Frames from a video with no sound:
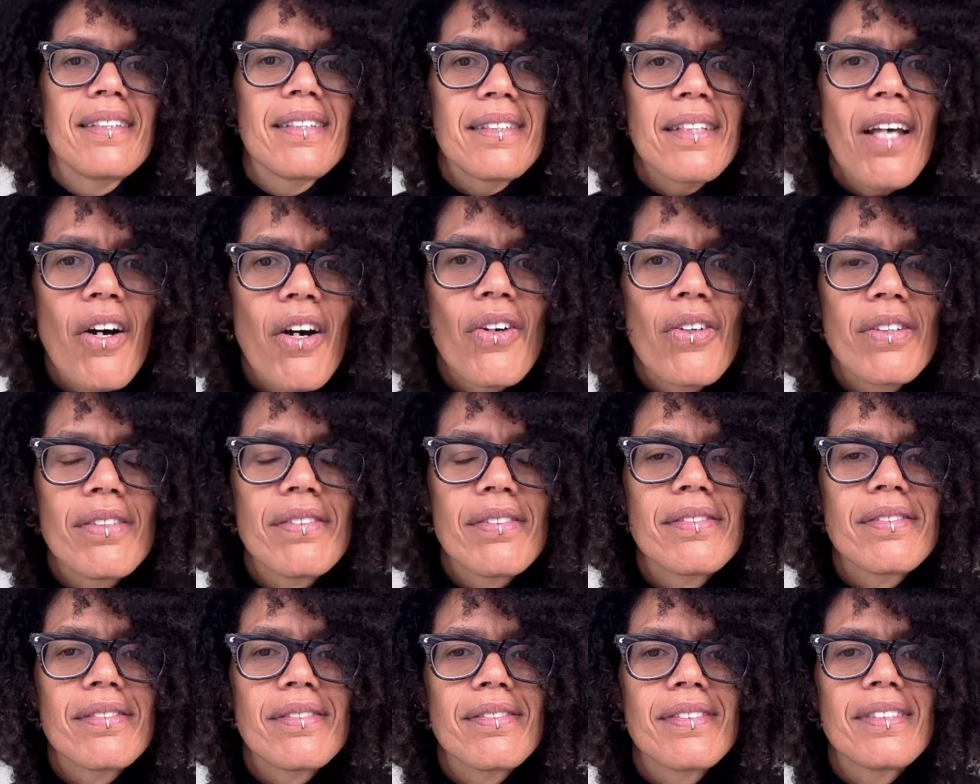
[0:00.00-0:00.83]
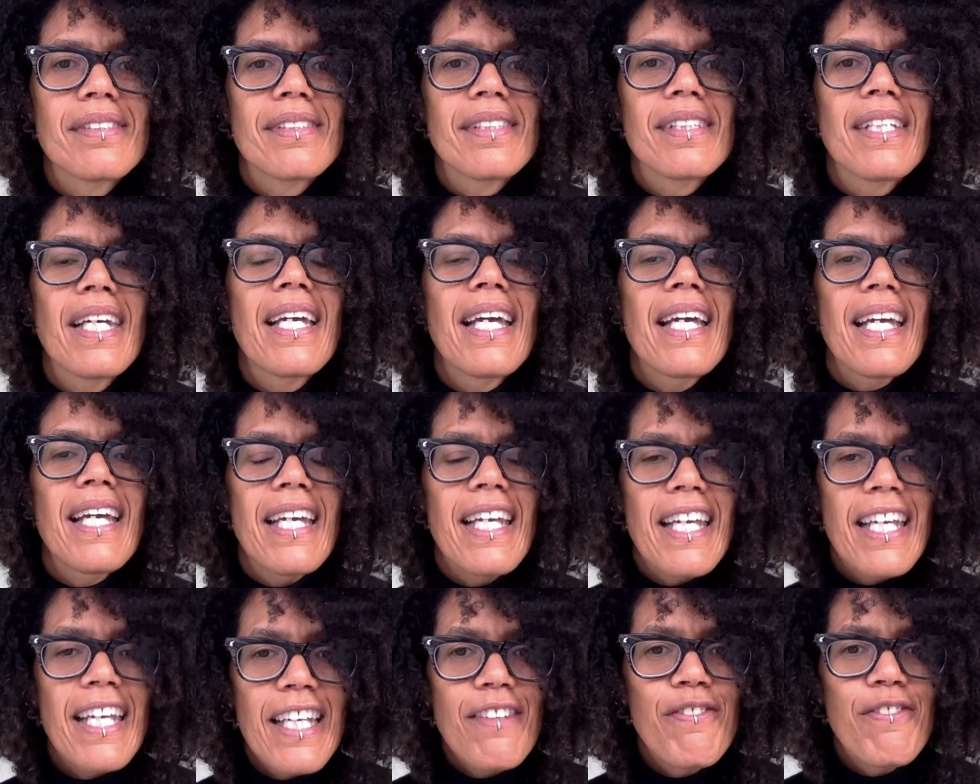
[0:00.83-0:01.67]
So,
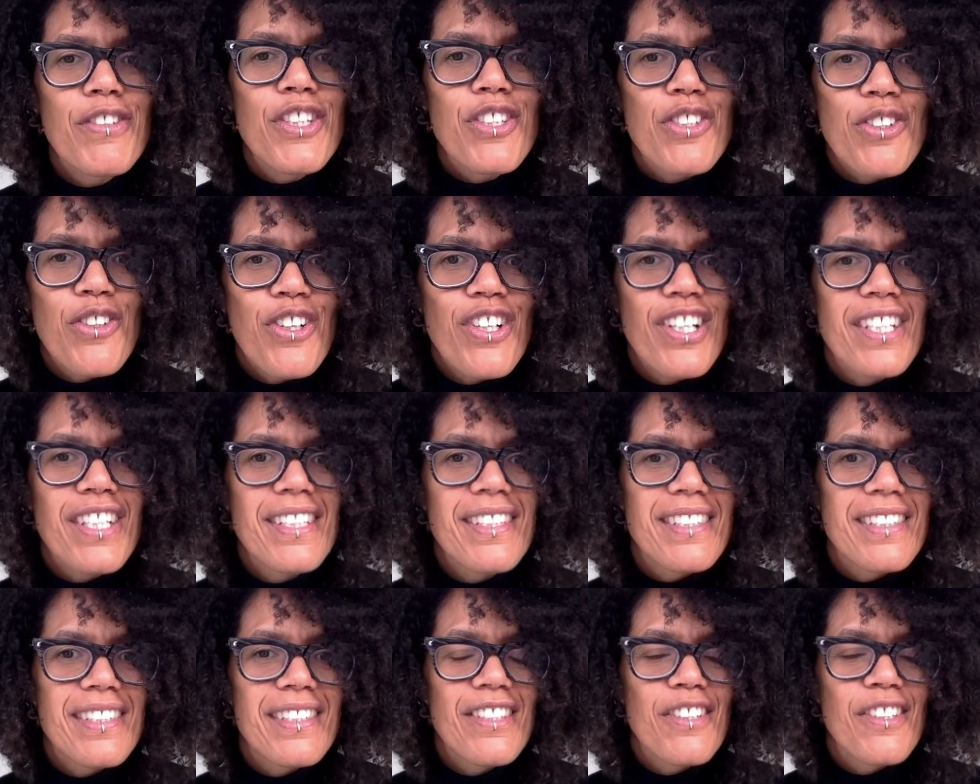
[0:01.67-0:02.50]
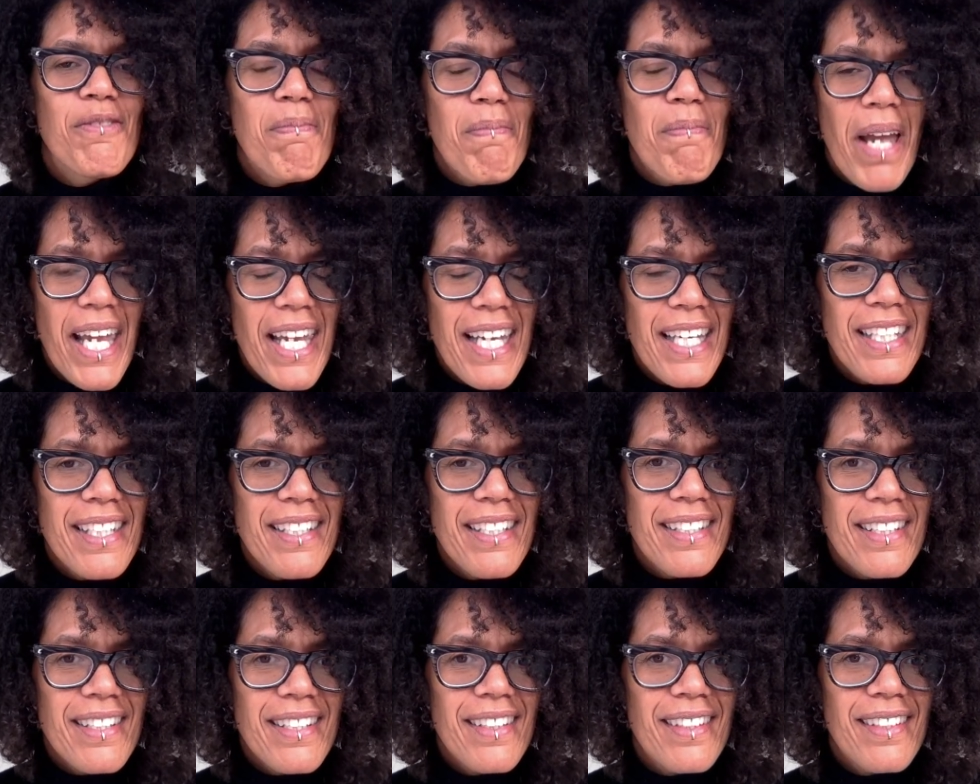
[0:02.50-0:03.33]
if a choice you
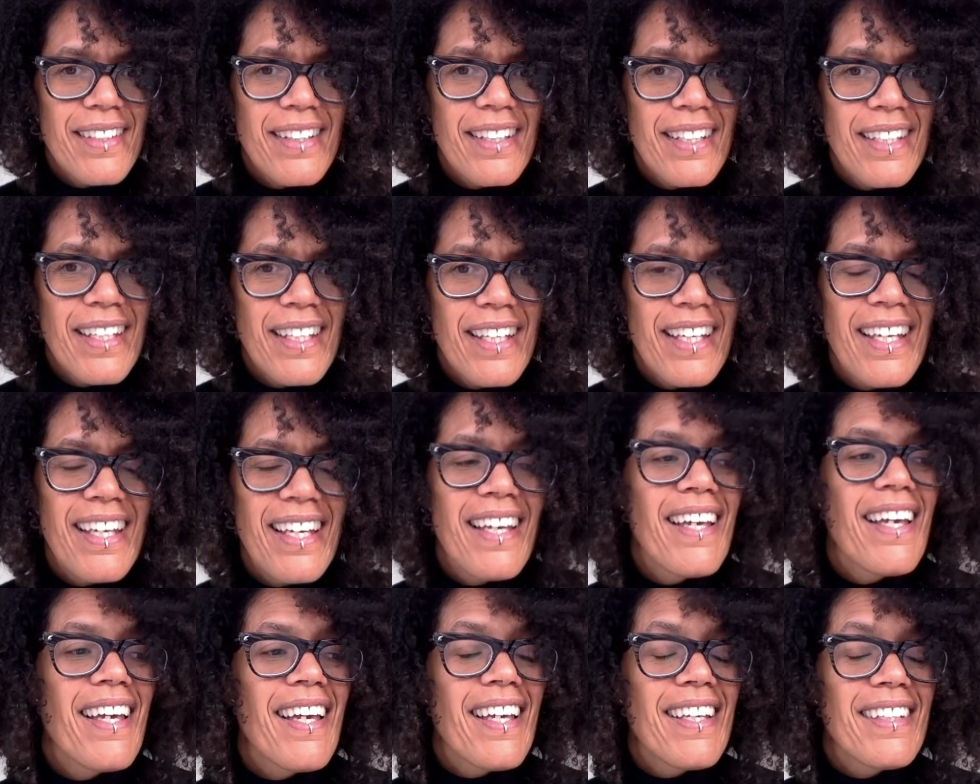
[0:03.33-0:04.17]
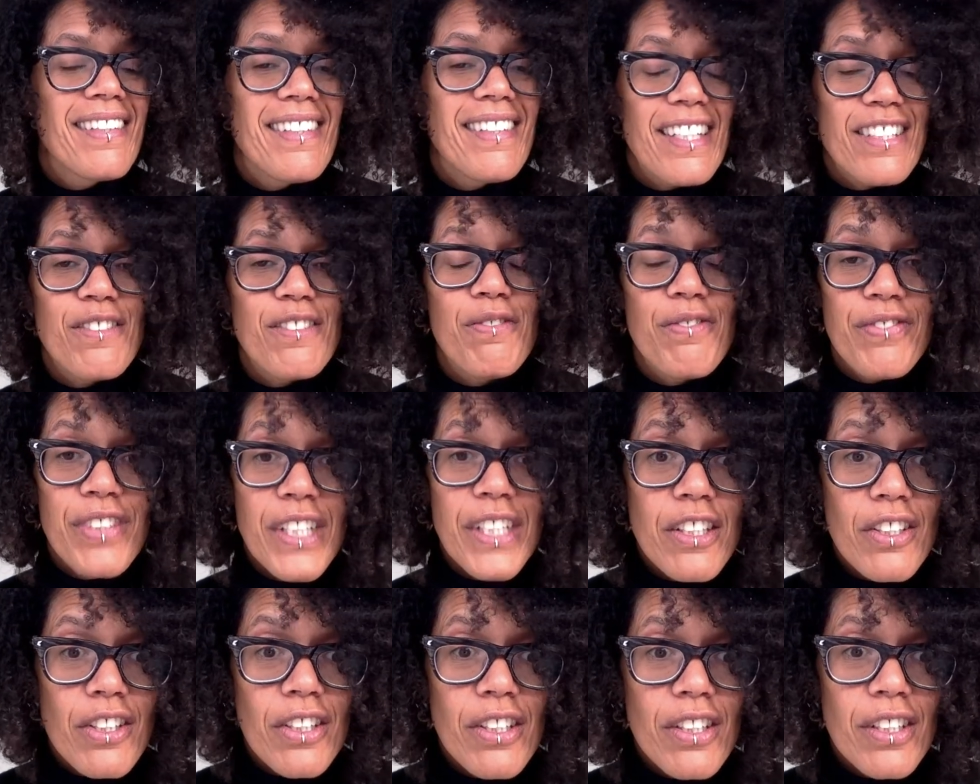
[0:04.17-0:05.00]
made doesn't
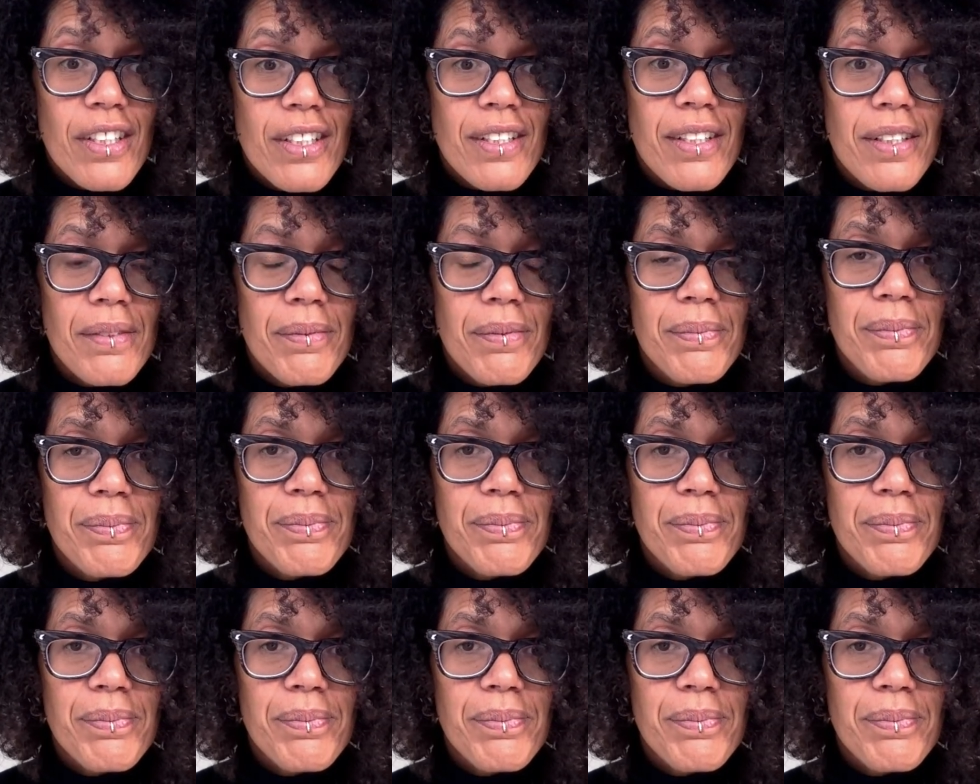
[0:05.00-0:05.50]
feel good,